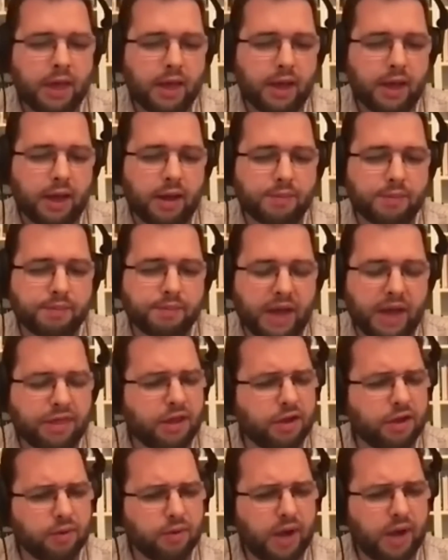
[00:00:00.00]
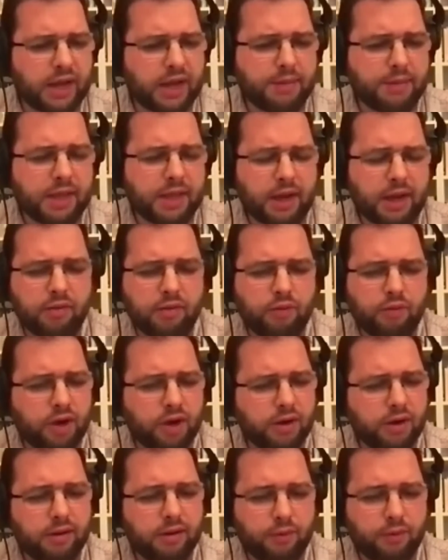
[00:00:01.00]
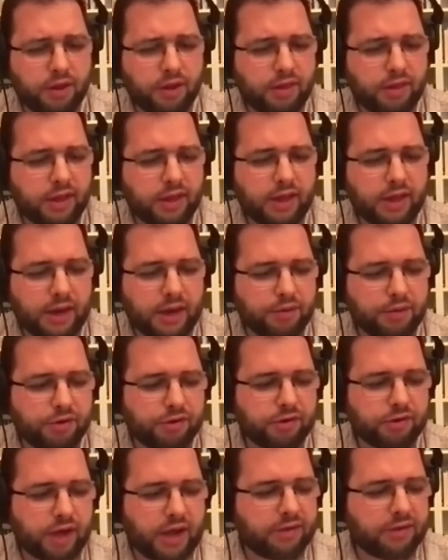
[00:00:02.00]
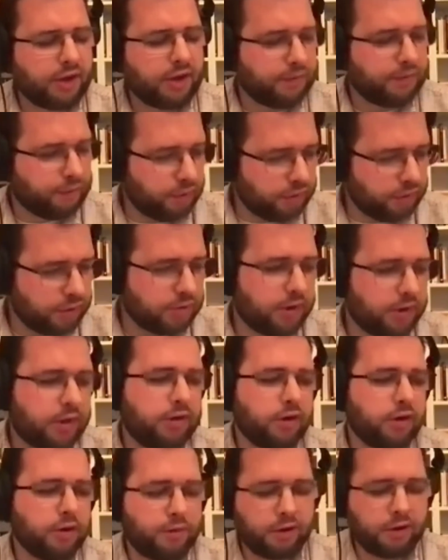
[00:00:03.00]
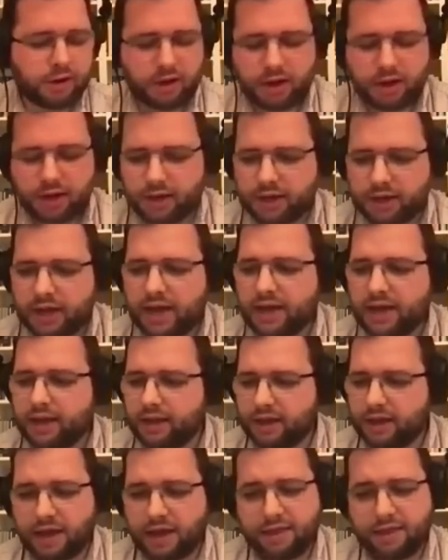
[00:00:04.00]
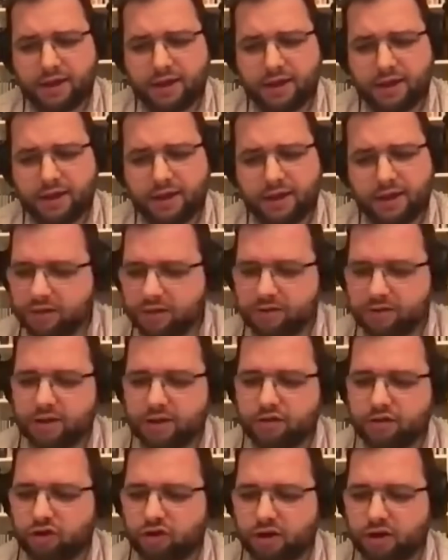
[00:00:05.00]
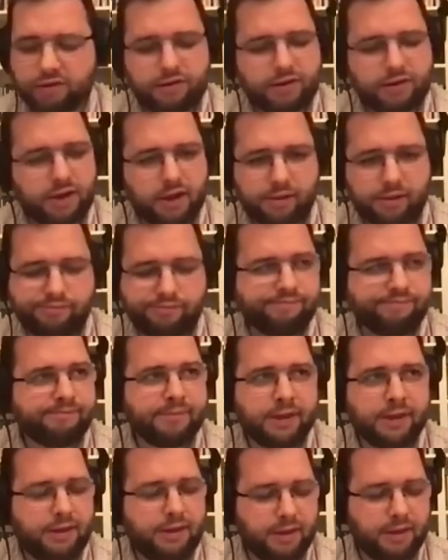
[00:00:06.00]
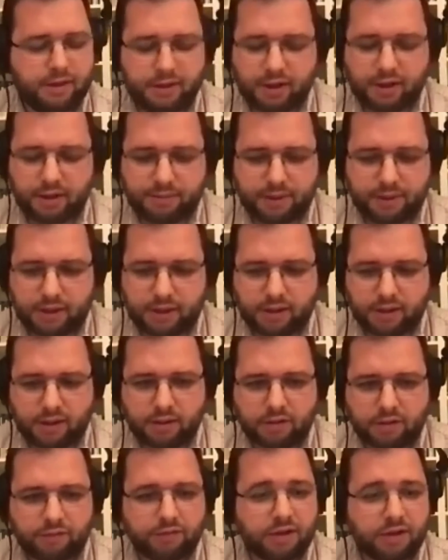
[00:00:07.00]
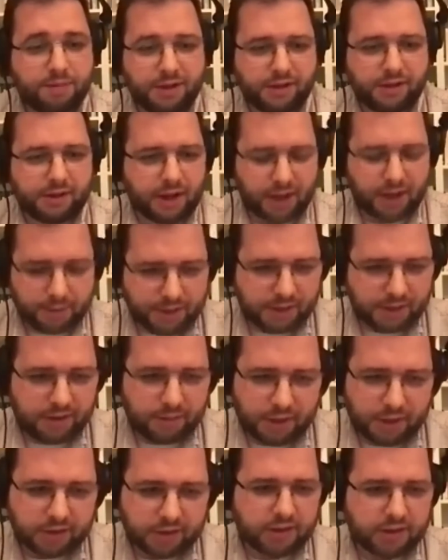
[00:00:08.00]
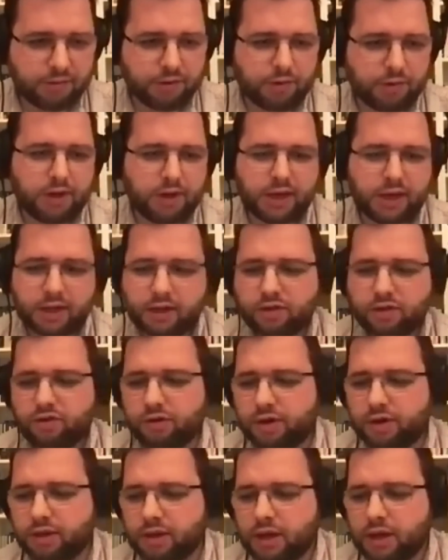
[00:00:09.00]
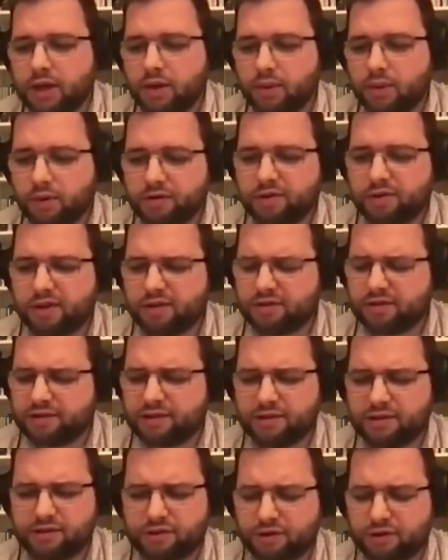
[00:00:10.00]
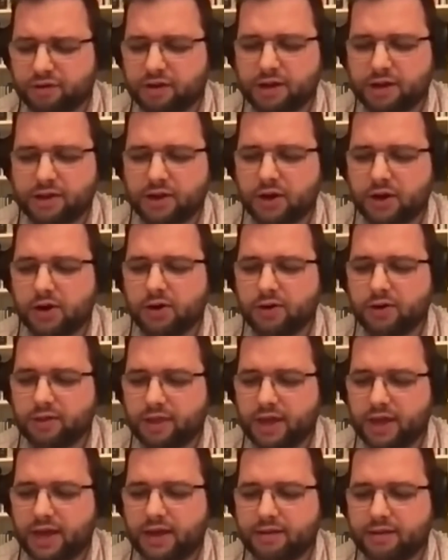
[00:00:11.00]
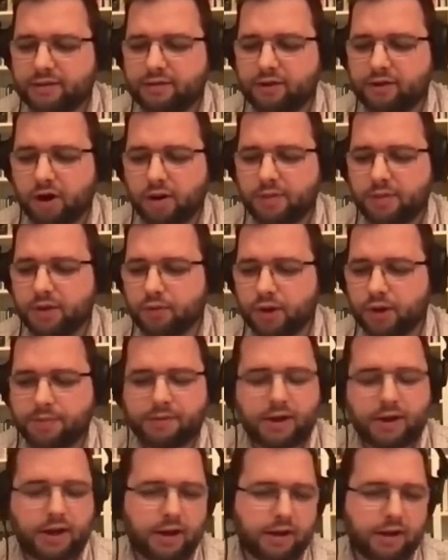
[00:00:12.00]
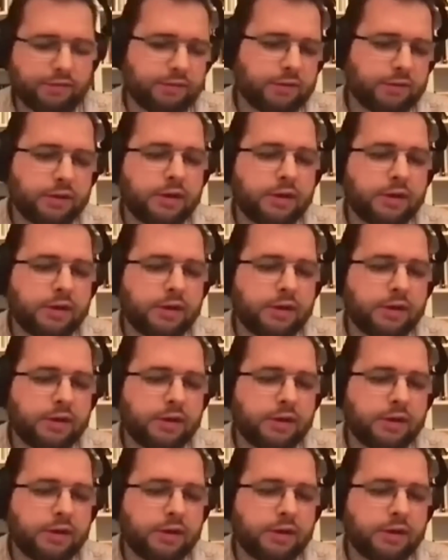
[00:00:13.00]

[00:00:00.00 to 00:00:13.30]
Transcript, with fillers: um, I think you're right. Mm-hmm. I mean, uh, one one thing that I was I saw a footnote in your book on, and I I think I dismissed in just a a, a, a flippant comment even because I didn't really want to get into it was this sort of canard that Darby ripped off